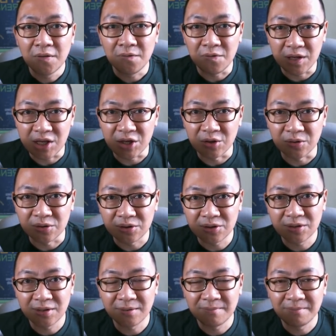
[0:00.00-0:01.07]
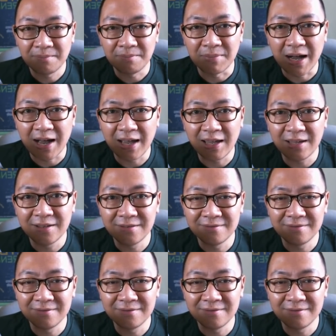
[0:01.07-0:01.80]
videos. Bye!